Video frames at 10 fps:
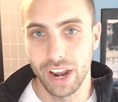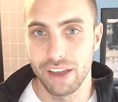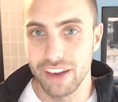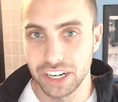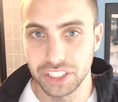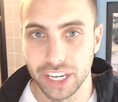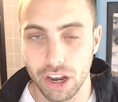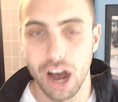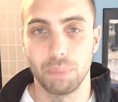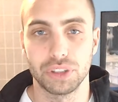When I've actually
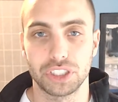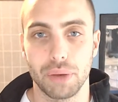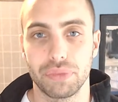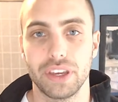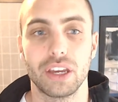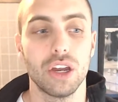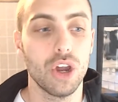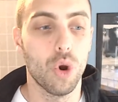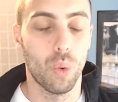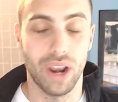accomplished something,
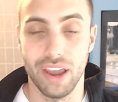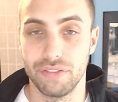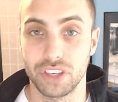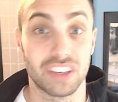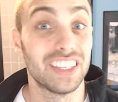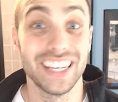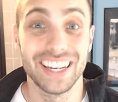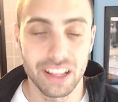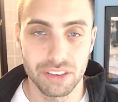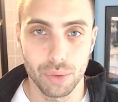when I've
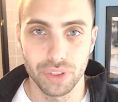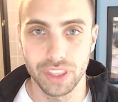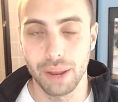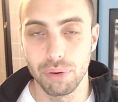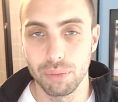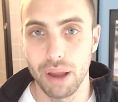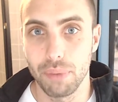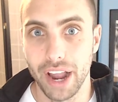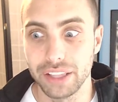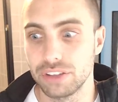succeeded at something that I put
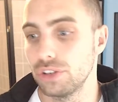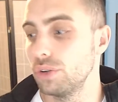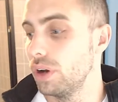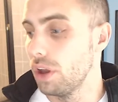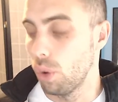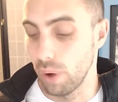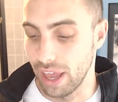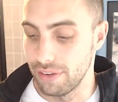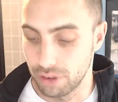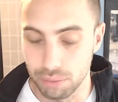my mind to,
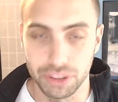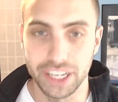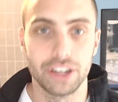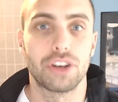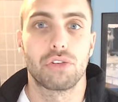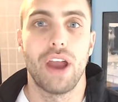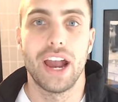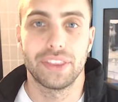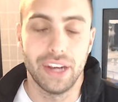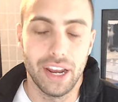when I've completed a
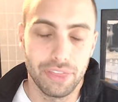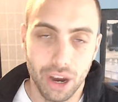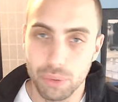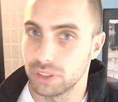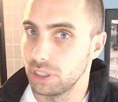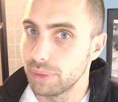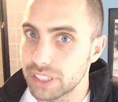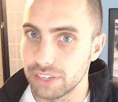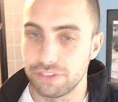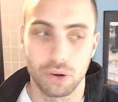track that I thought was a little
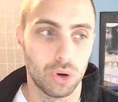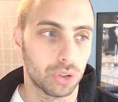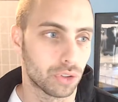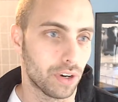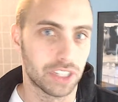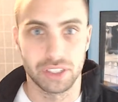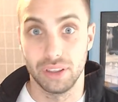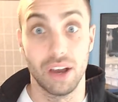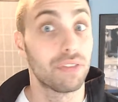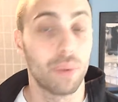bit difficult or I
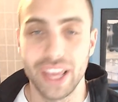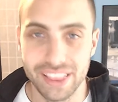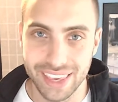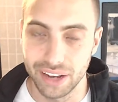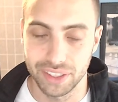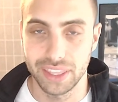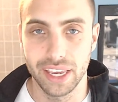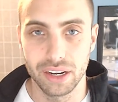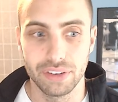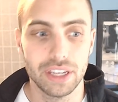just love the way it sounds at
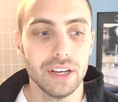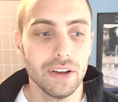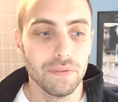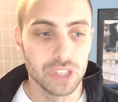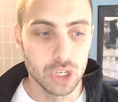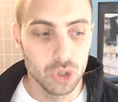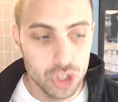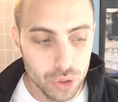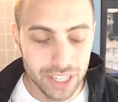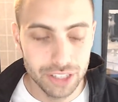the end of it, you
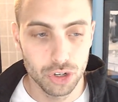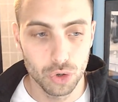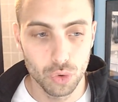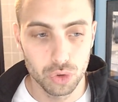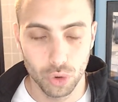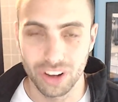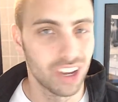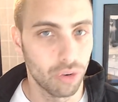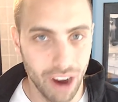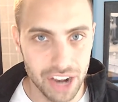do need to sort
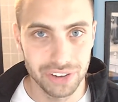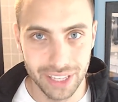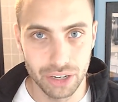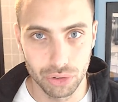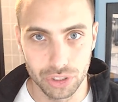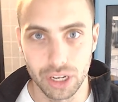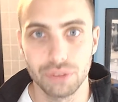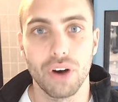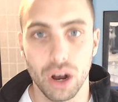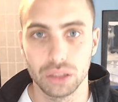of congratulate
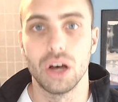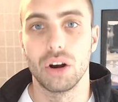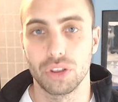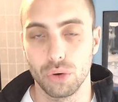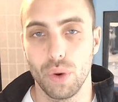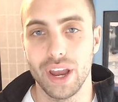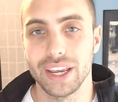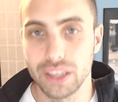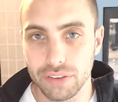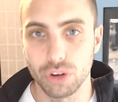yourself along the
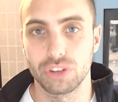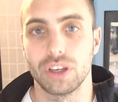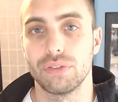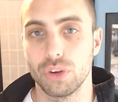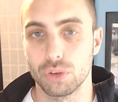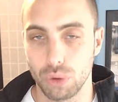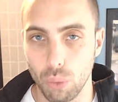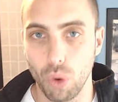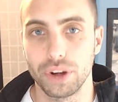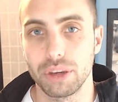way. Give yourself those
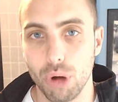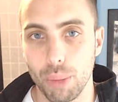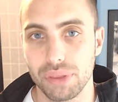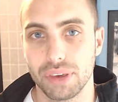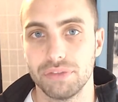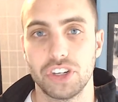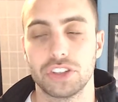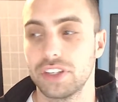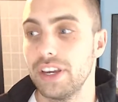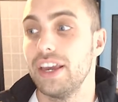rewarding moments of
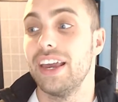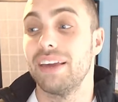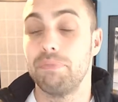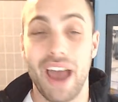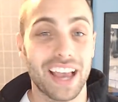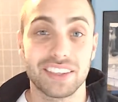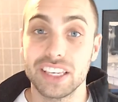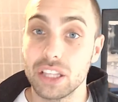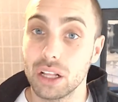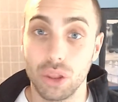just
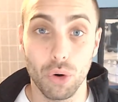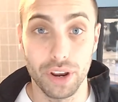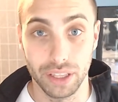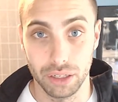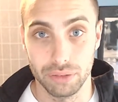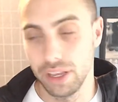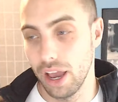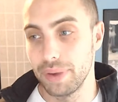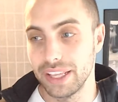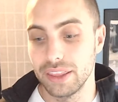bask in the glory a little
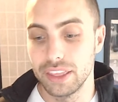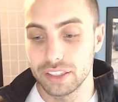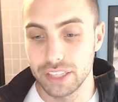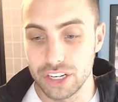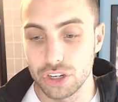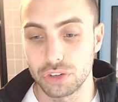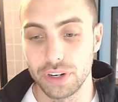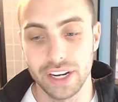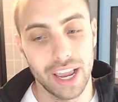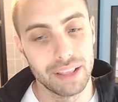bit. I mean, this
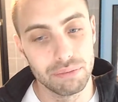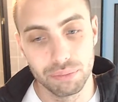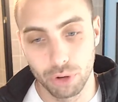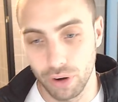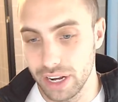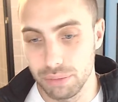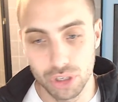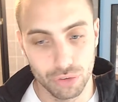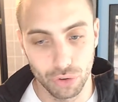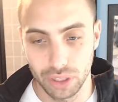industry and creating
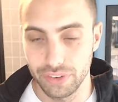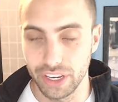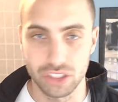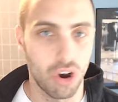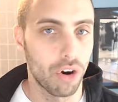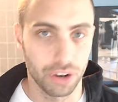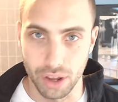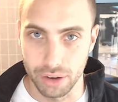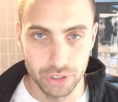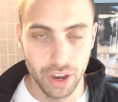music for a living is hard
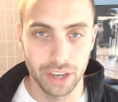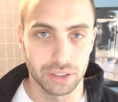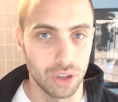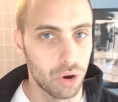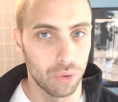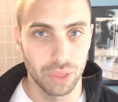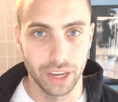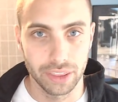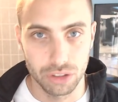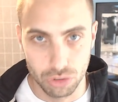enough. You guys know,
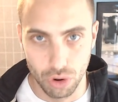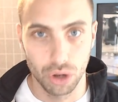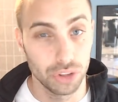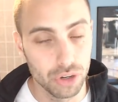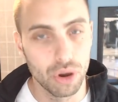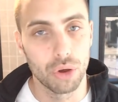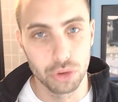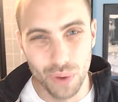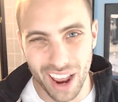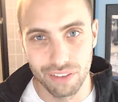like the struggle you
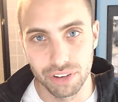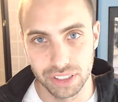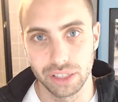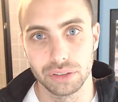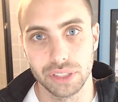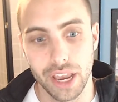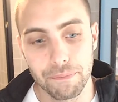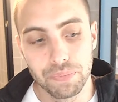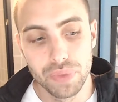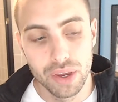go through every single
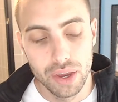day.